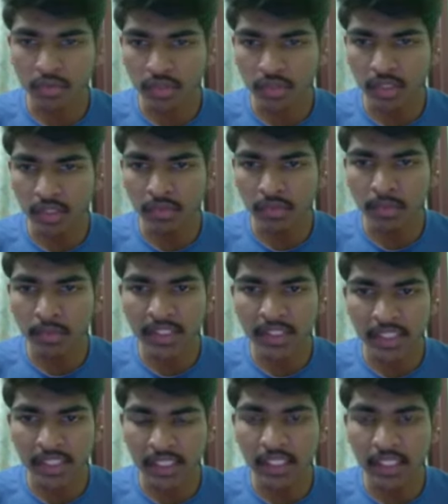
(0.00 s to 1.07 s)
It will be
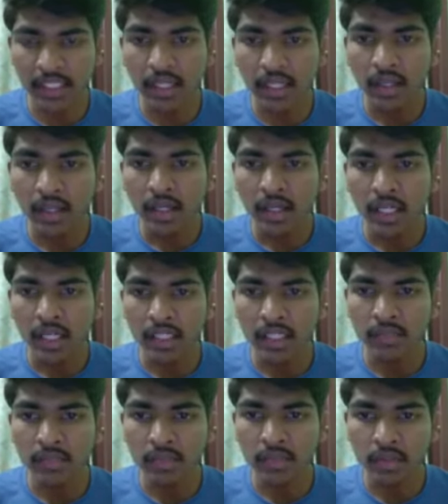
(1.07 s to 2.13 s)
checking, and it
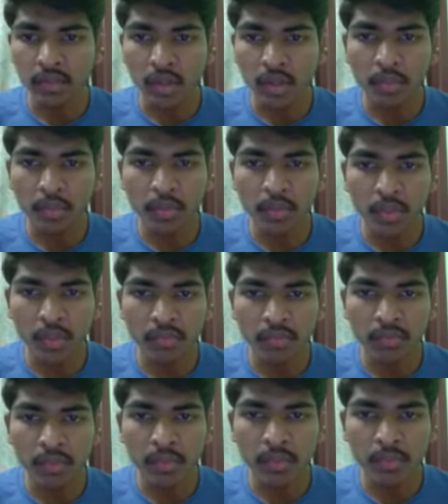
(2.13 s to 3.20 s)
copy 1 will
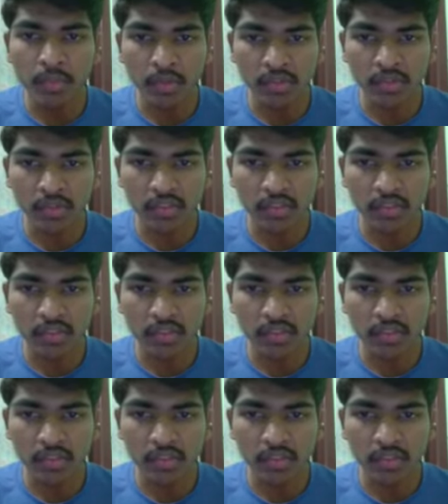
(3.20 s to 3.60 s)
be process